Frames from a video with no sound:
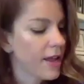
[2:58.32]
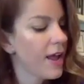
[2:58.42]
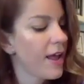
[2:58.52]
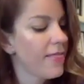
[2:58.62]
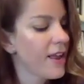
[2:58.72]

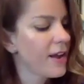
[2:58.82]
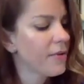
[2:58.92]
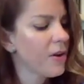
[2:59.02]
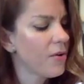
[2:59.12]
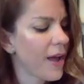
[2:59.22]
and then I
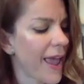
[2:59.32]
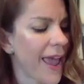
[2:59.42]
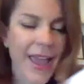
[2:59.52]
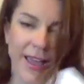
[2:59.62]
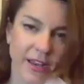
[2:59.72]
wrote
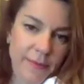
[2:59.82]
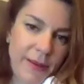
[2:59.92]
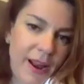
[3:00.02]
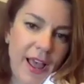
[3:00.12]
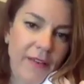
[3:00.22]
hand, but
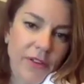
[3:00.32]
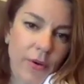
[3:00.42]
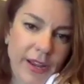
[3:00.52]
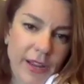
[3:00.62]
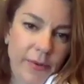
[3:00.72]
I have no
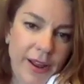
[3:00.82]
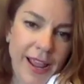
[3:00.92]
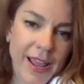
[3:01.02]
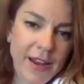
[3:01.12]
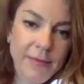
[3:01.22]
idea what
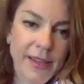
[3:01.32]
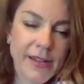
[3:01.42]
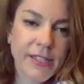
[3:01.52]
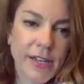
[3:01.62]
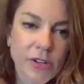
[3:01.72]
hand
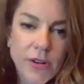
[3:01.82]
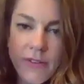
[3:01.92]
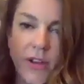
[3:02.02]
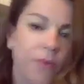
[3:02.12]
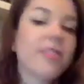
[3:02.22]
means. I don't
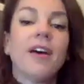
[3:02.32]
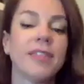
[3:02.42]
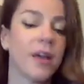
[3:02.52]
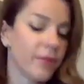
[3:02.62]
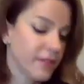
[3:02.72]
even know what thought
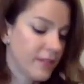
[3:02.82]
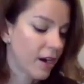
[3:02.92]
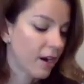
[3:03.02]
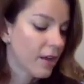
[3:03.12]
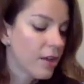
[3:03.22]
that was
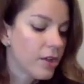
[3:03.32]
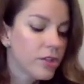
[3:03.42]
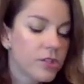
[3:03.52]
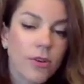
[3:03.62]
there. So